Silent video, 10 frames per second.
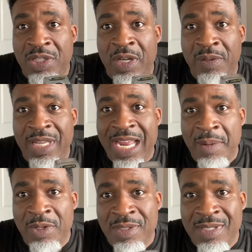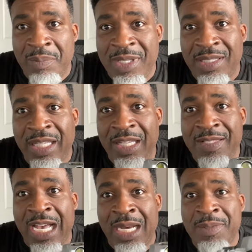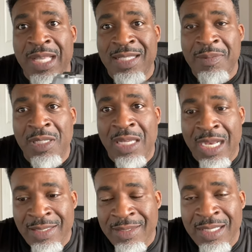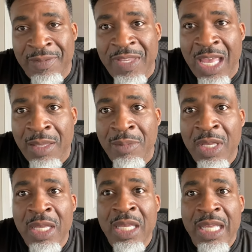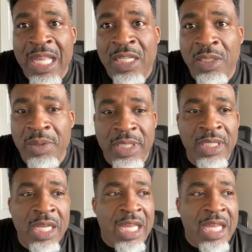of other cameras and some miscellaneous items like some clocks and stuff came included.